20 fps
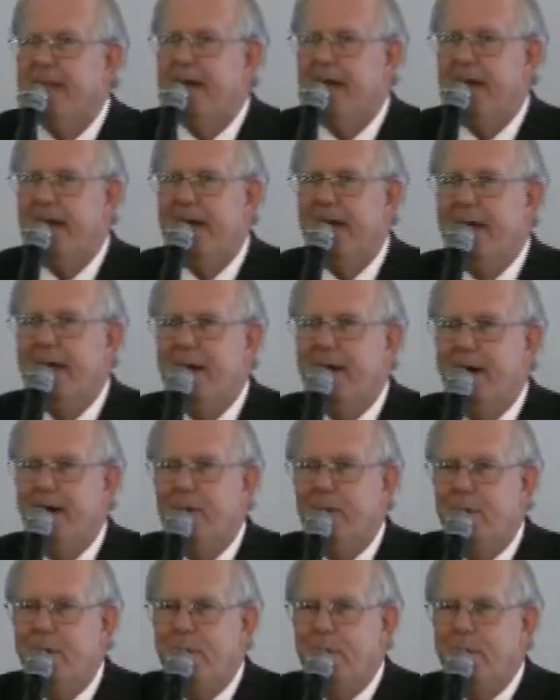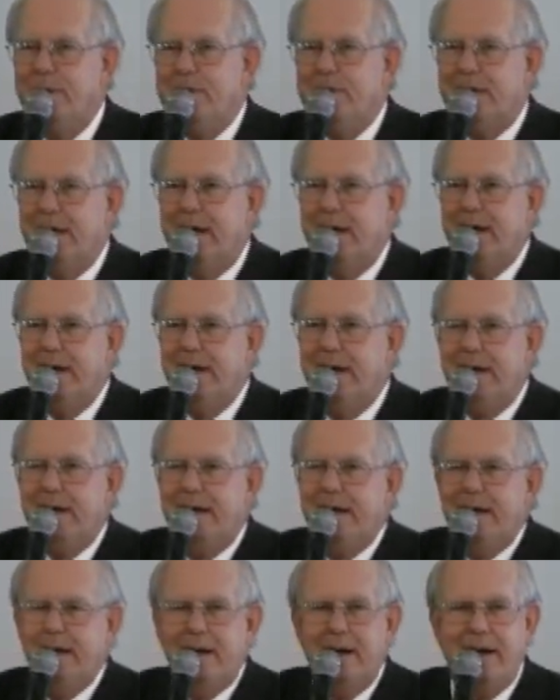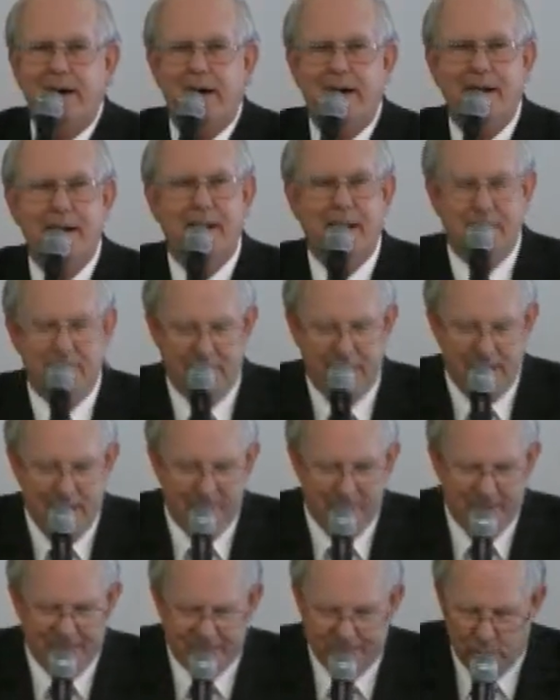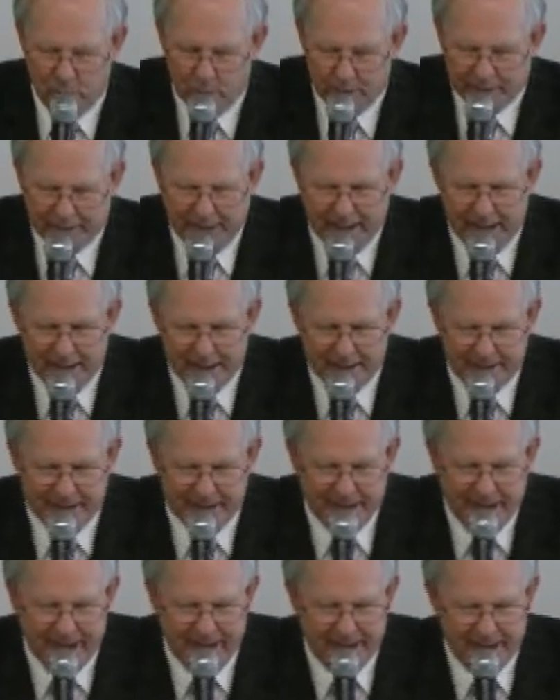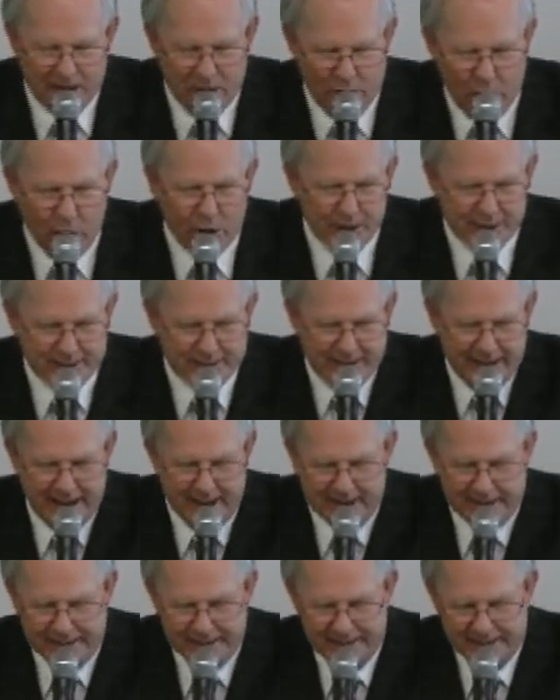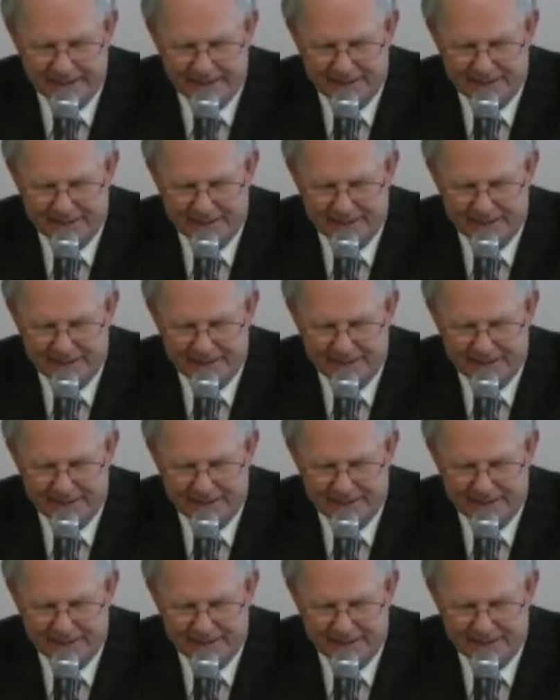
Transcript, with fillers: and uh, we was in up in Fort Kent, and I had a heart attack,